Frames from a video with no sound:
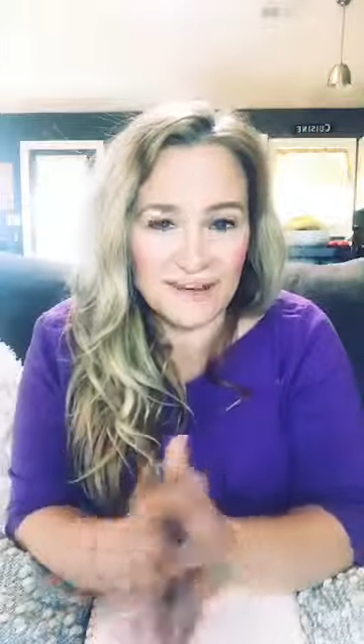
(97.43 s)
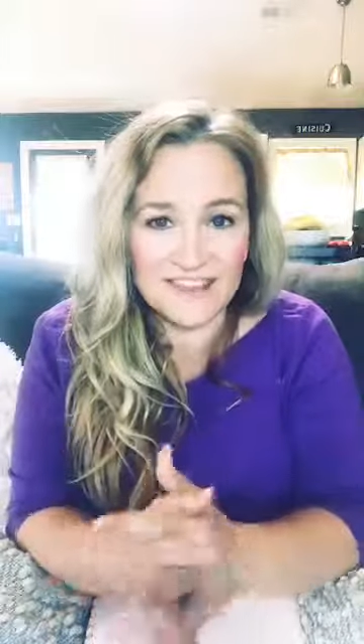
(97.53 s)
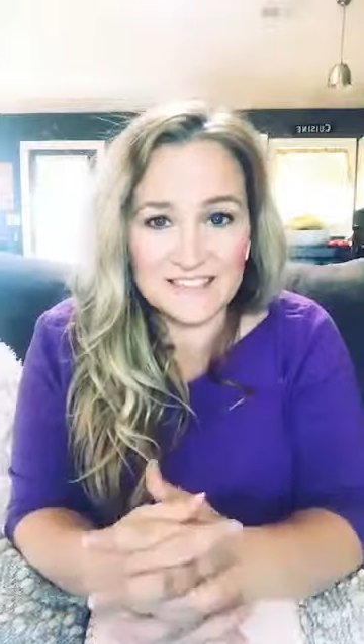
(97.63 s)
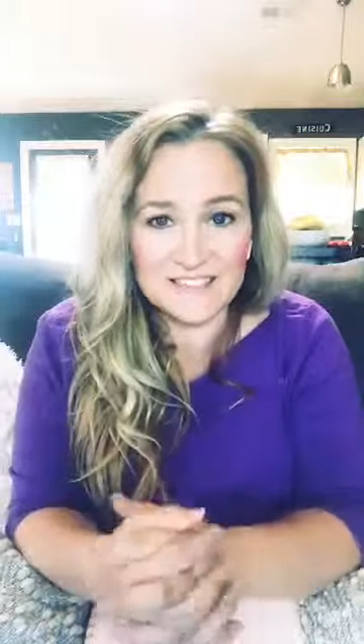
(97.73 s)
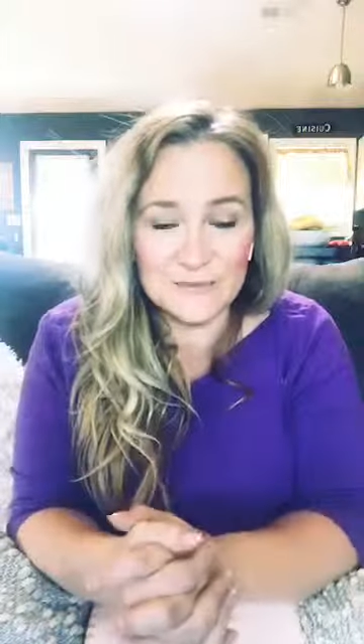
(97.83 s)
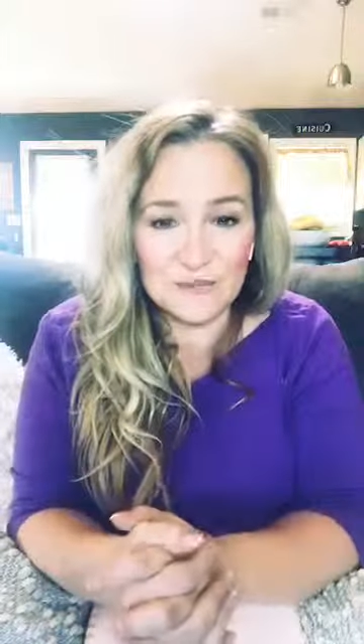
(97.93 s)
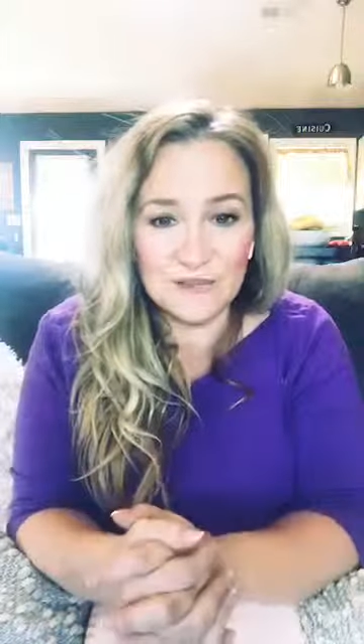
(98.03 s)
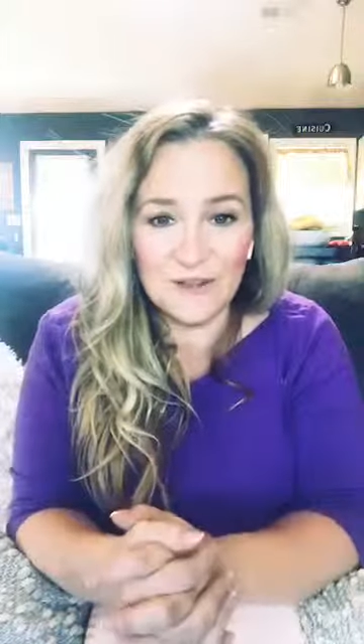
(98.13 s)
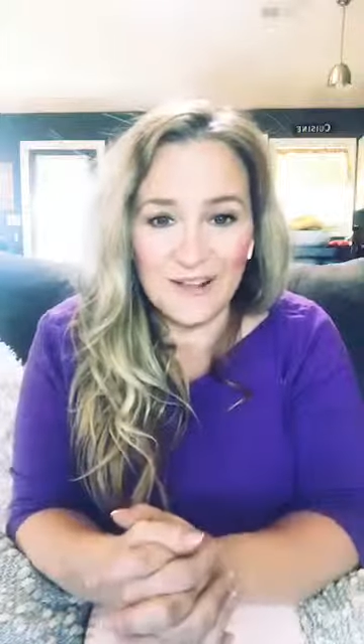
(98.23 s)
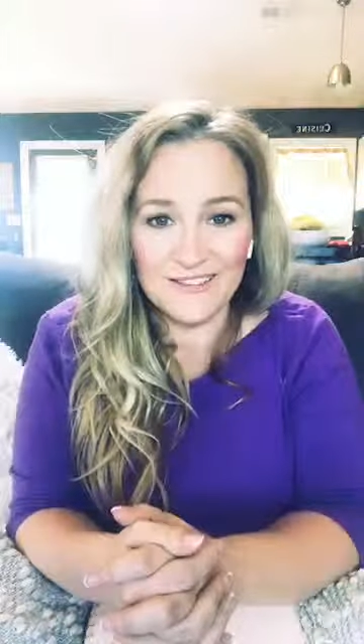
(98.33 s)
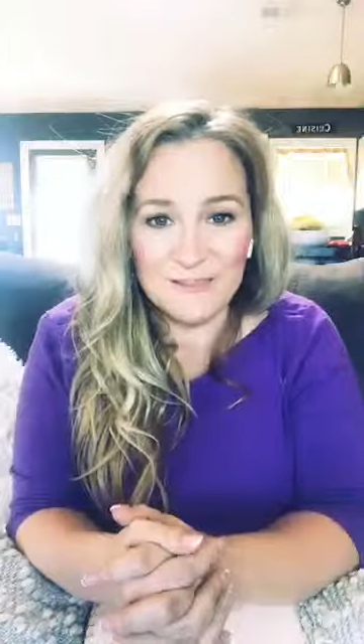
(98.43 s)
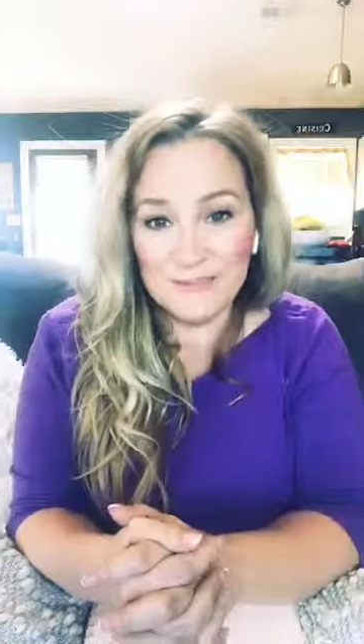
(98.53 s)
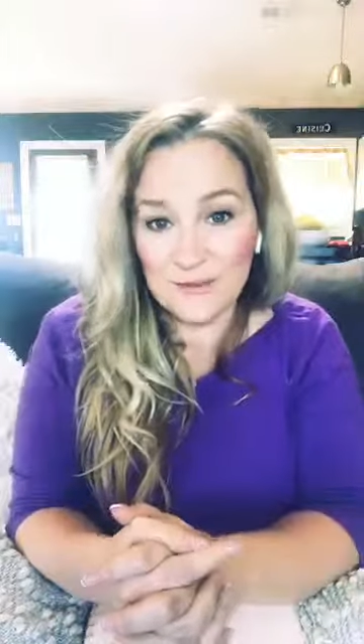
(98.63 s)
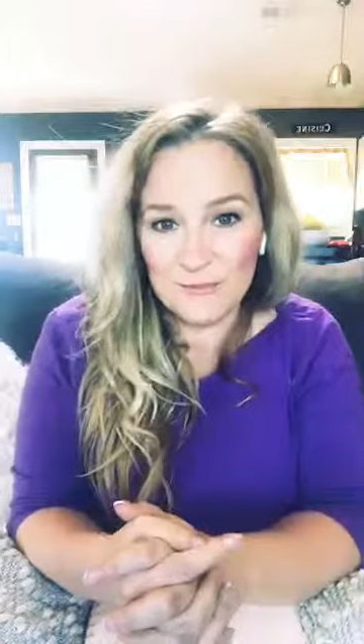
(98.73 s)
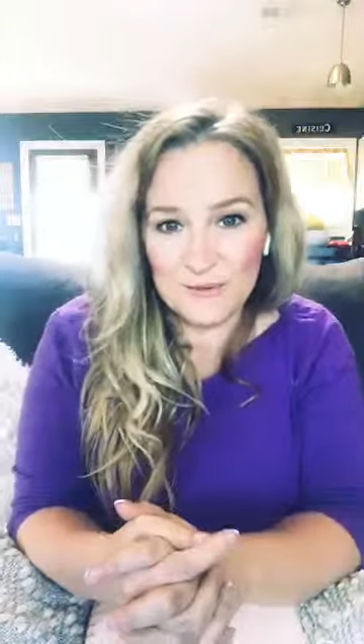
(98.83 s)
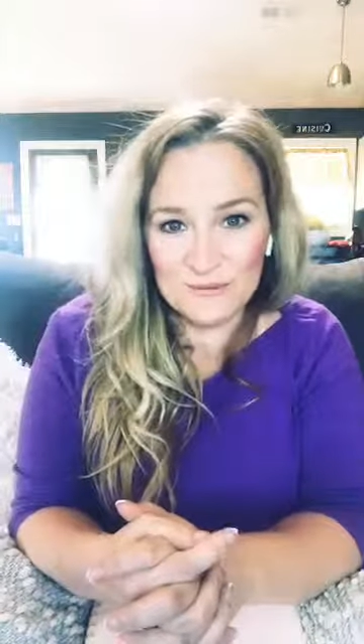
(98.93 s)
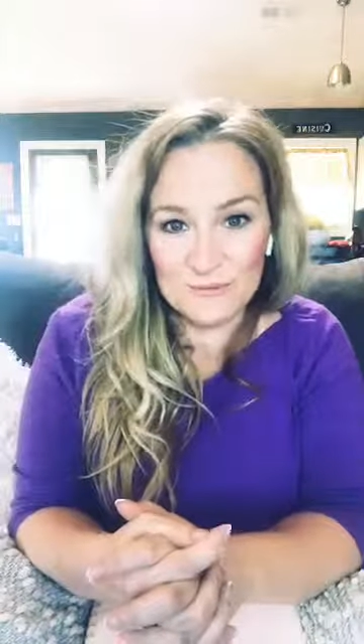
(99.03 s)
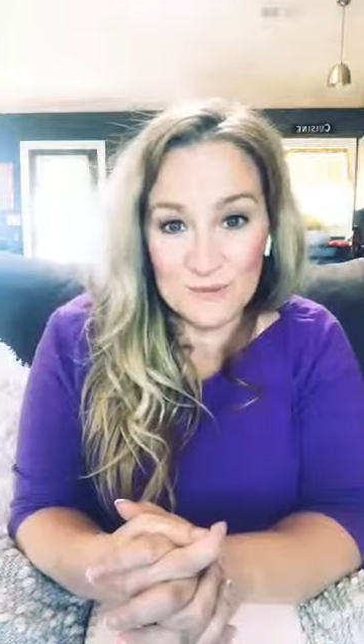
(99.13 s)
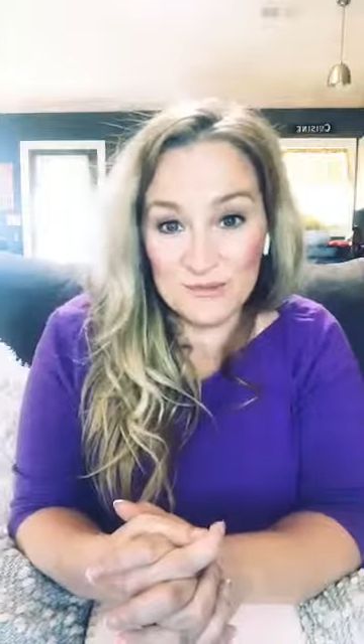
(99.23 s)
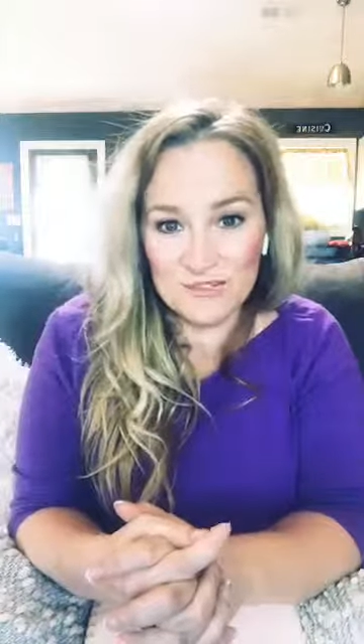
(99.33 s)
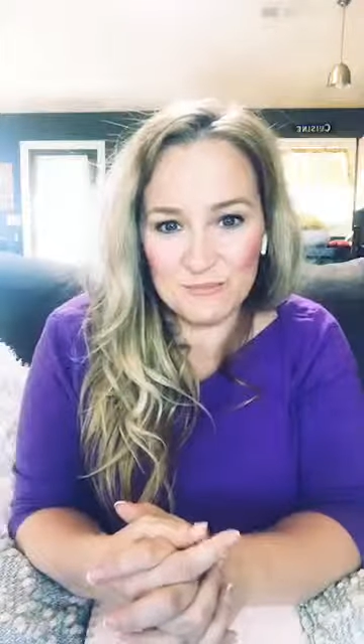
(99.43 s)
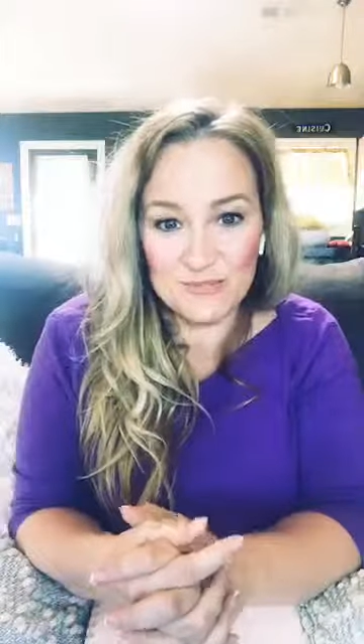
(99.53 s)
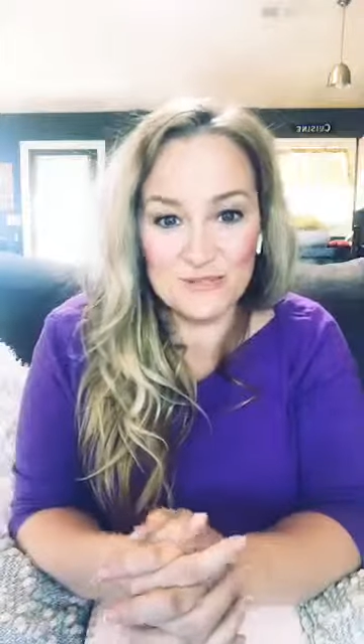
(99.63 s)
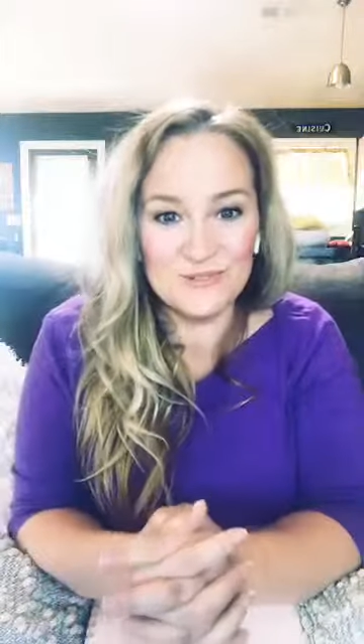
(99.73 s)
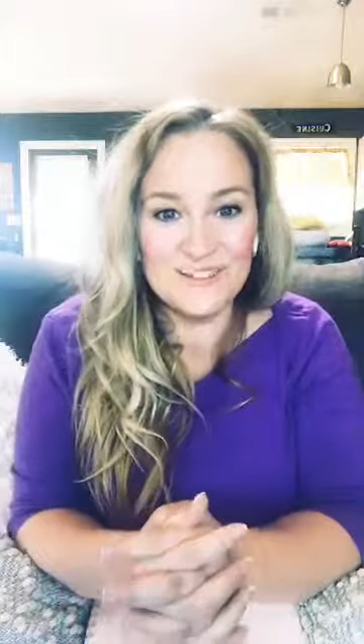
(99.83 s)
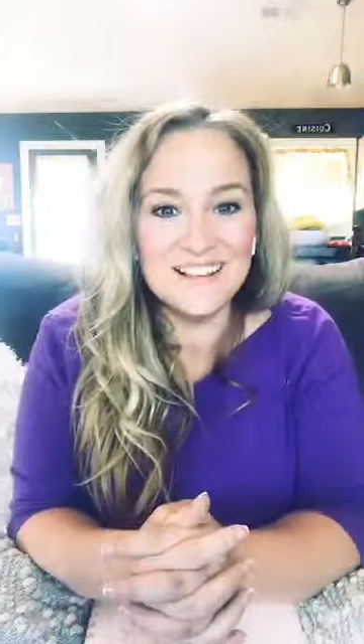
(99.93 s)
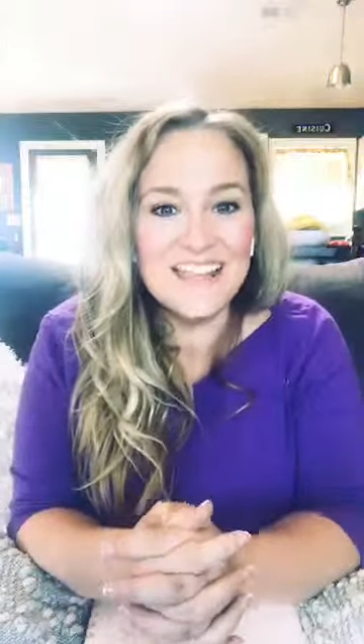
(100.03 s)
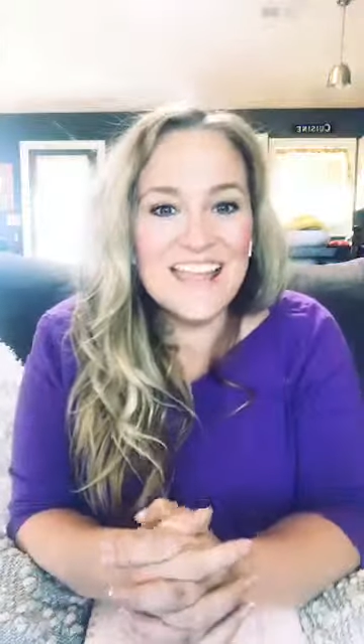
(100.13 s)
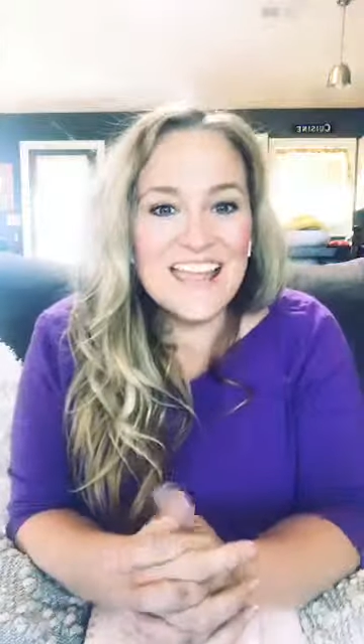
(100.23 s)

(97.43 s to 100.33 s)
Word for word: I guess is what you'd call it, before membership was cool.